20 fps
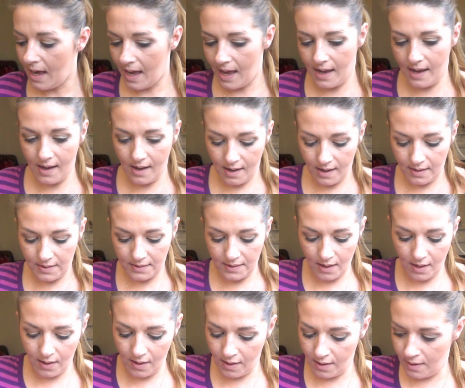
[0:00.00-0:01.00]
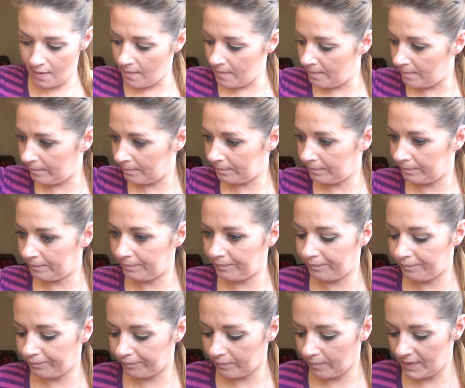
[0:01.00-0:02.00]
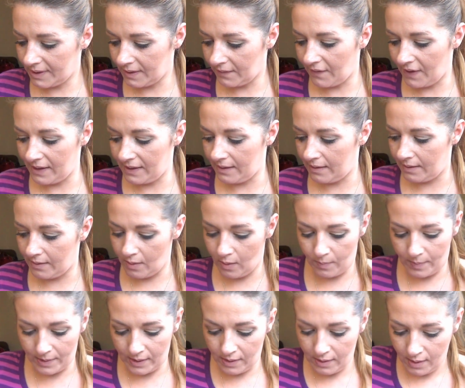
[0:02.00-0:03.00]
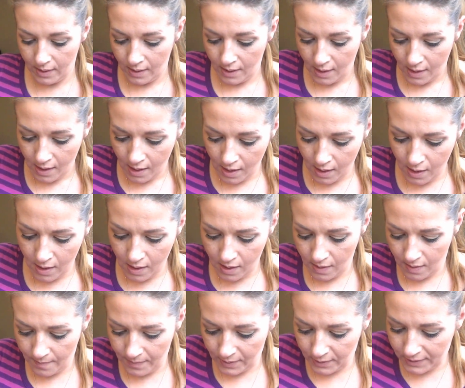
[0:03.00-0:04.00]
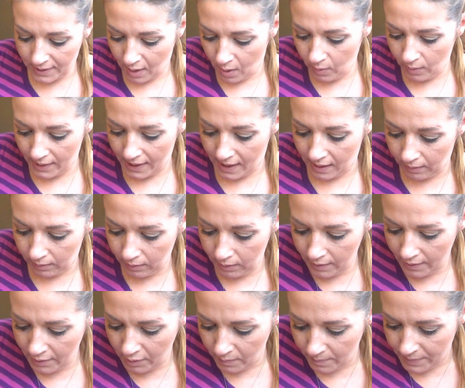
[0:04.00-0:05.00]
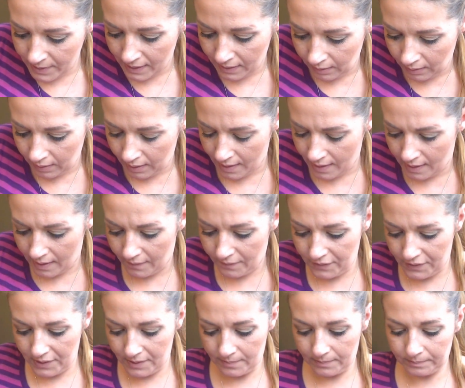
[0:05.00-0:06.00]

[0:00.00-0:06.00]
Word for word: And um, let me see if I can get it open. Um, there's only a little bit left